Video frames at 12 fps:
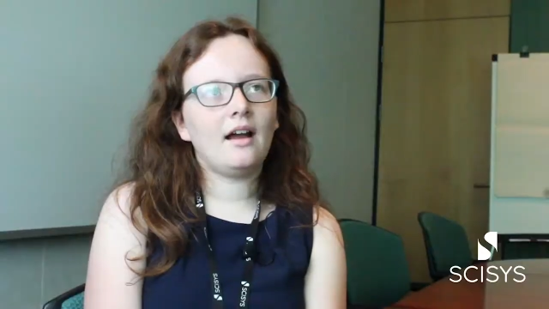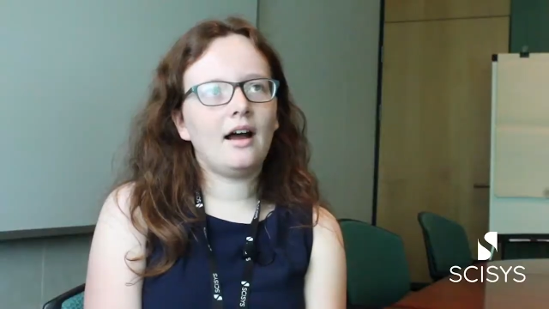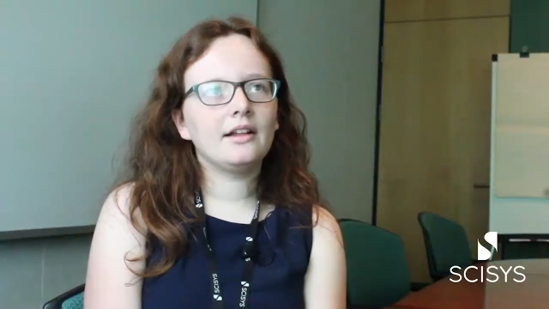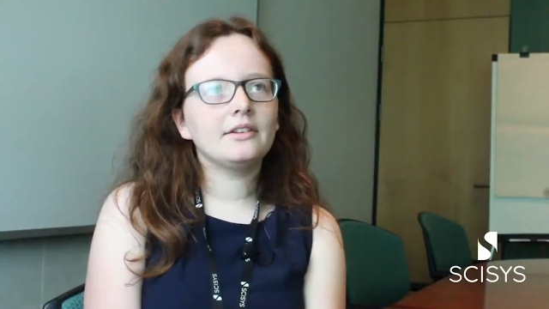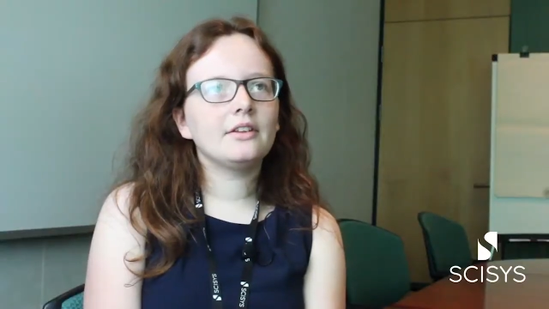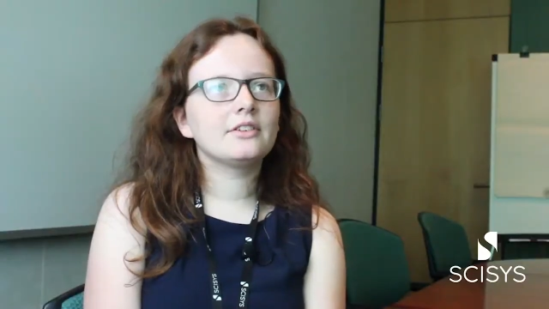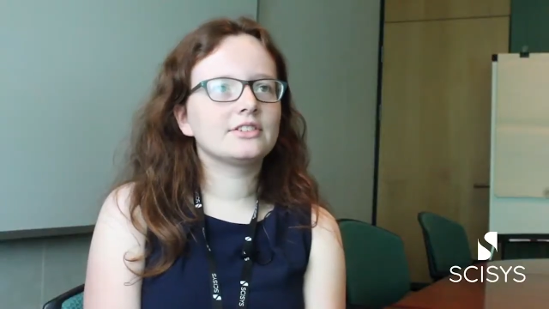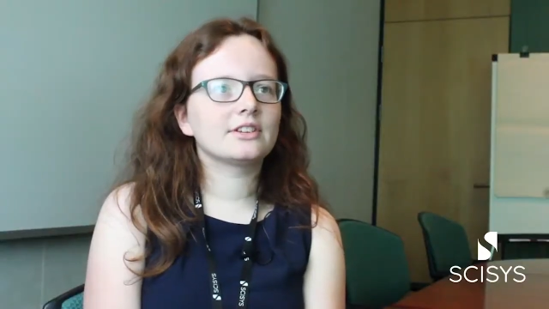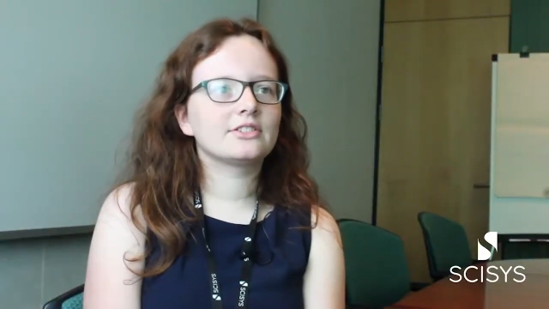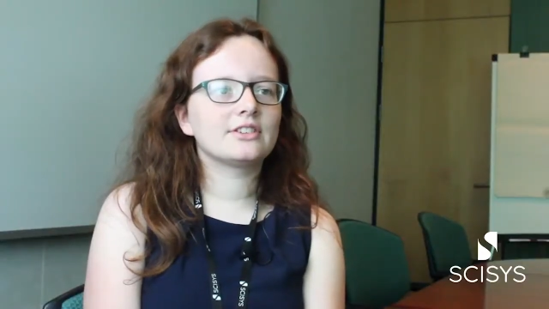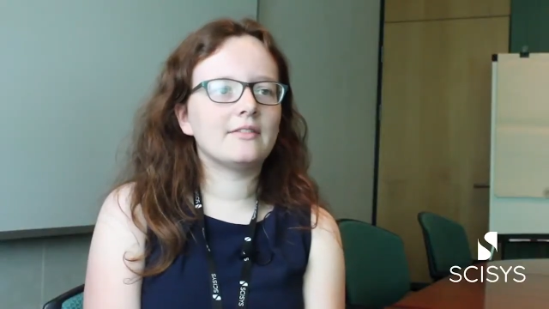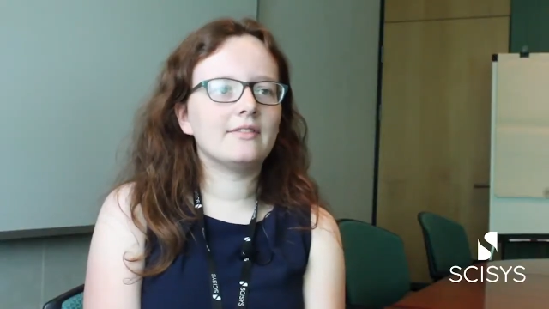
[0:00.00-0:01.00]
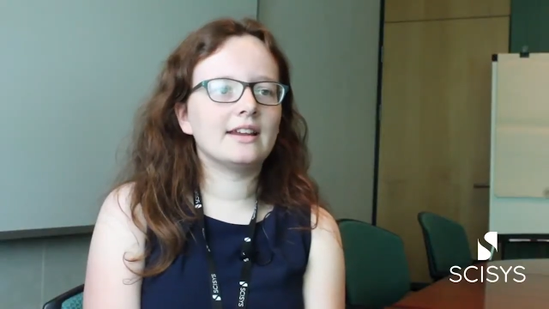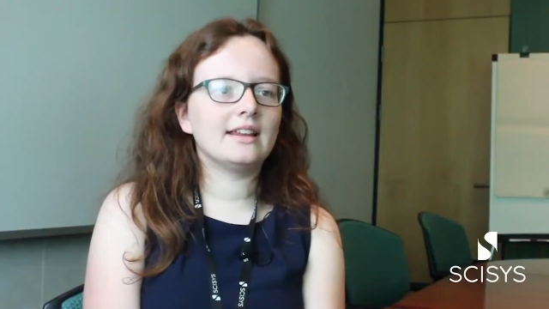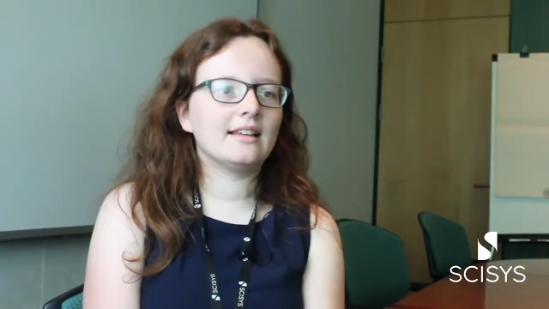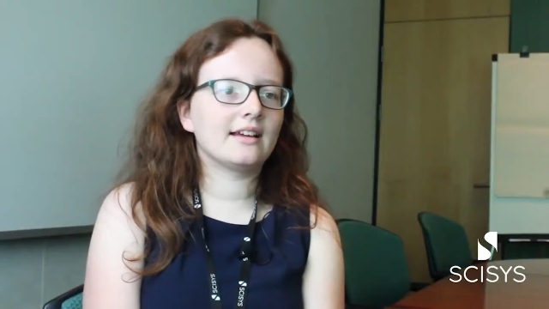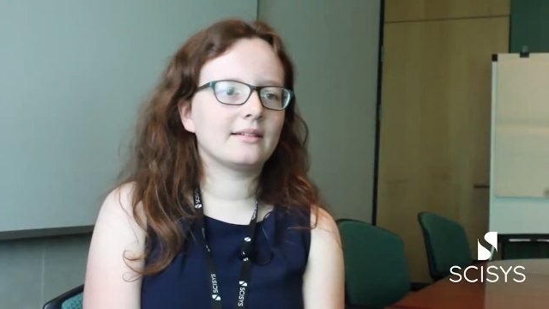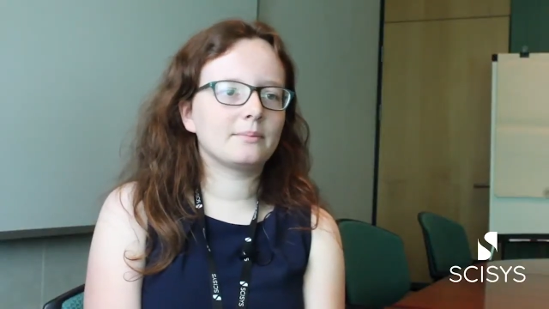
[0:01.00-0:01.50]
I don't know, it's just
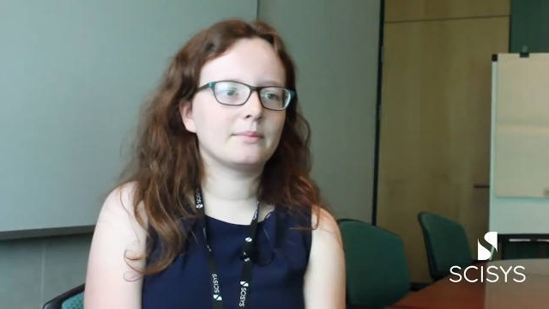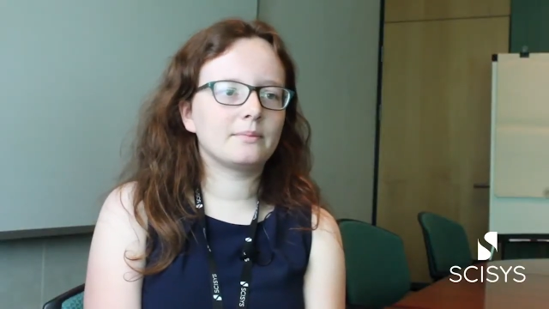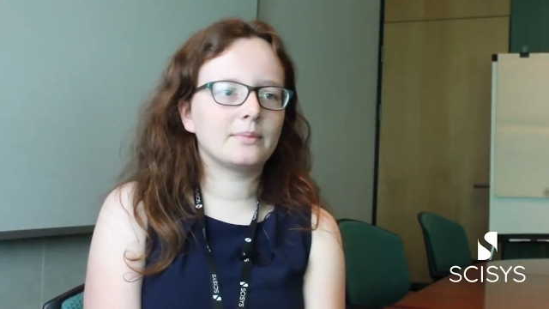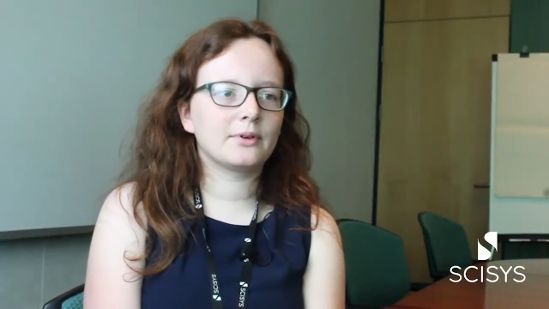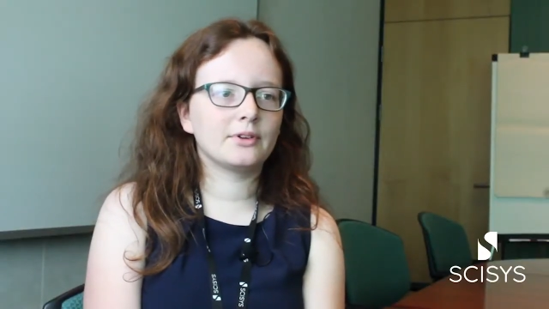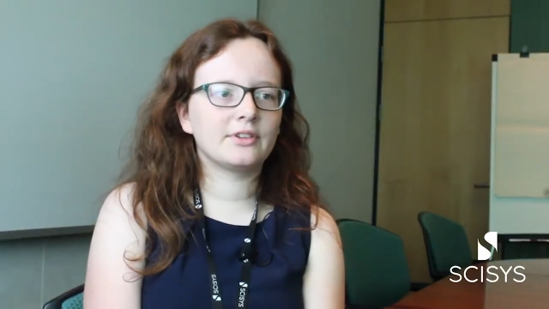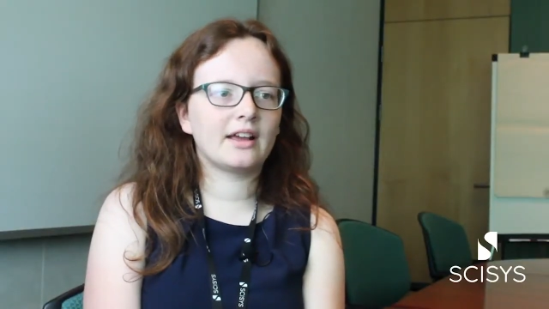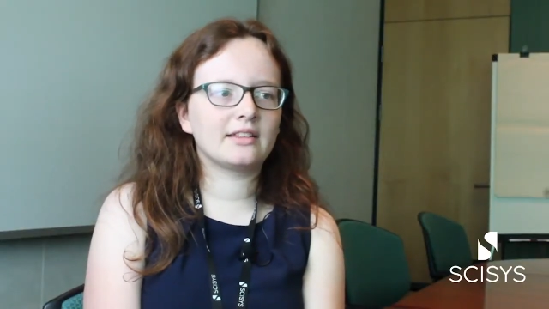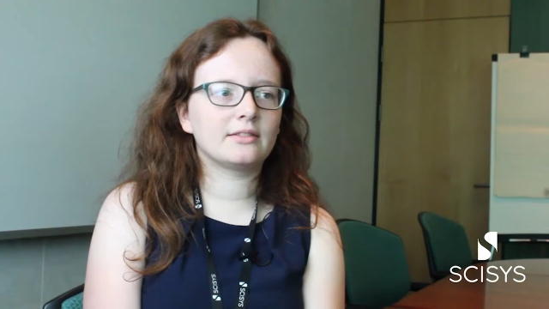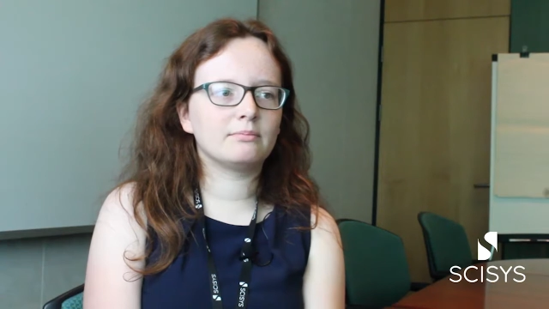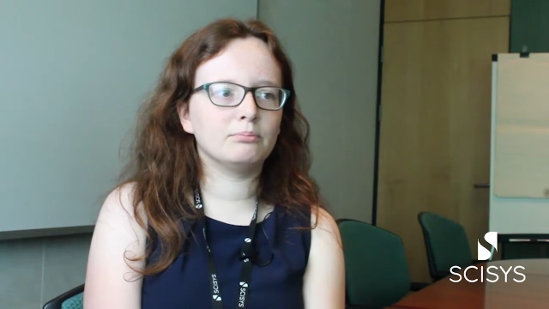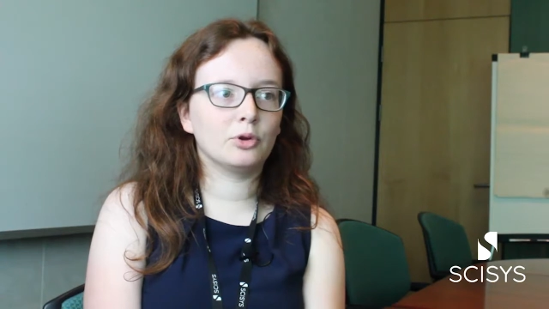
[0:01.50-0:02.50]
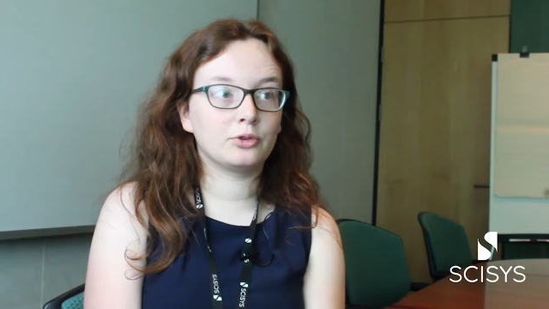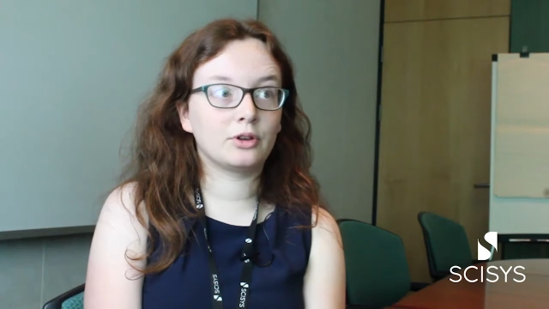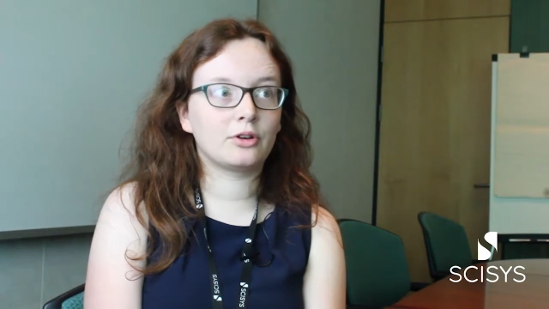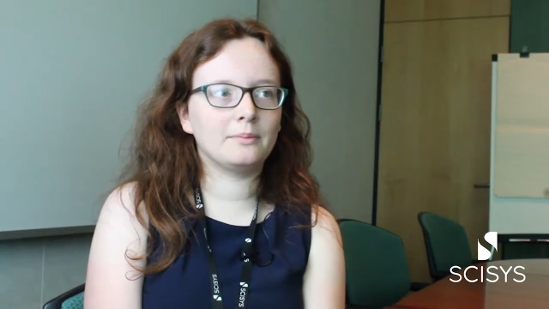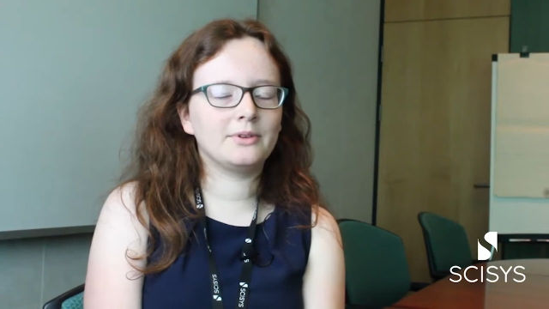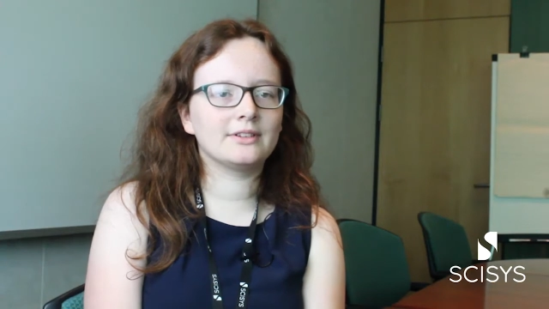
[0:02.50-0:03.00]
generally like, because I'm not
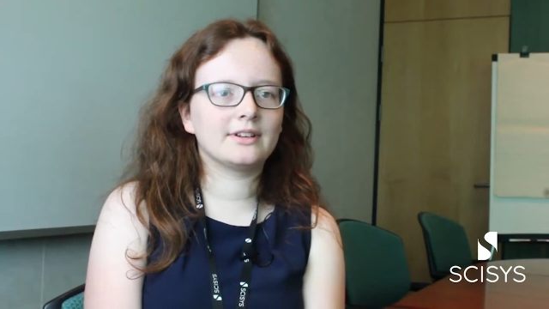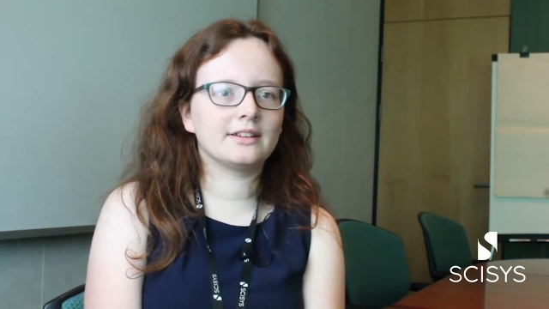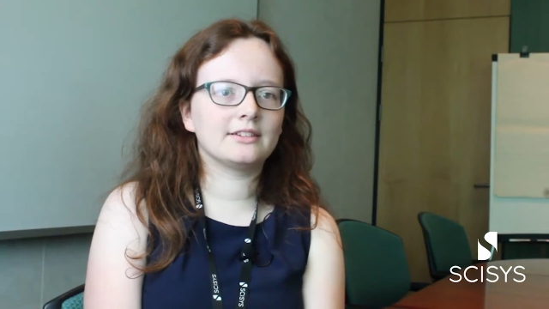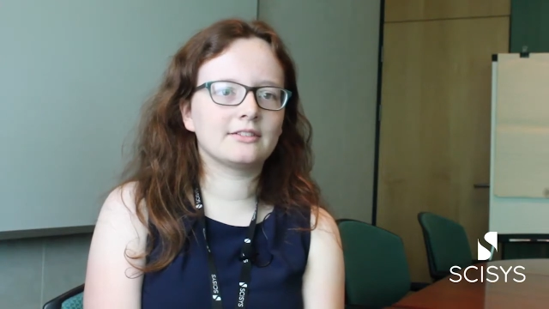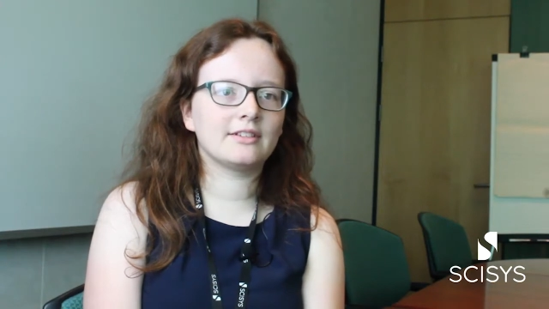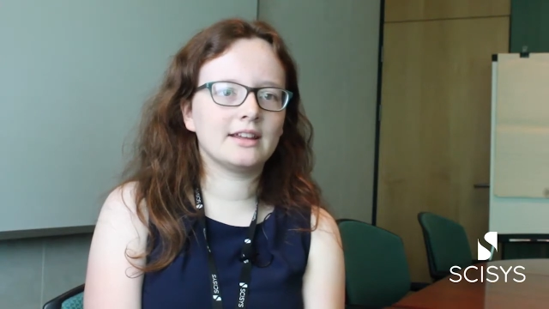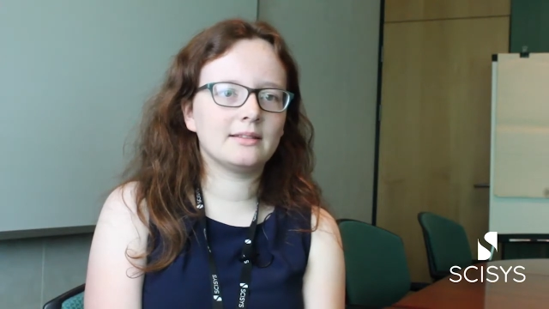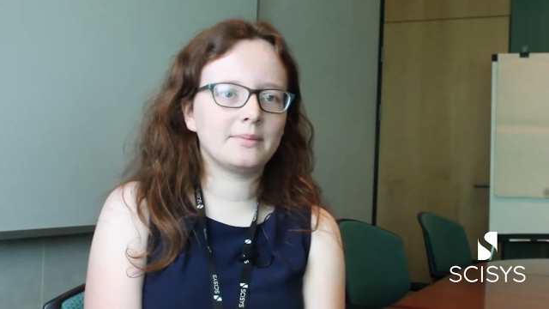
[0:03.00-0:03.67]
doing computer science degree,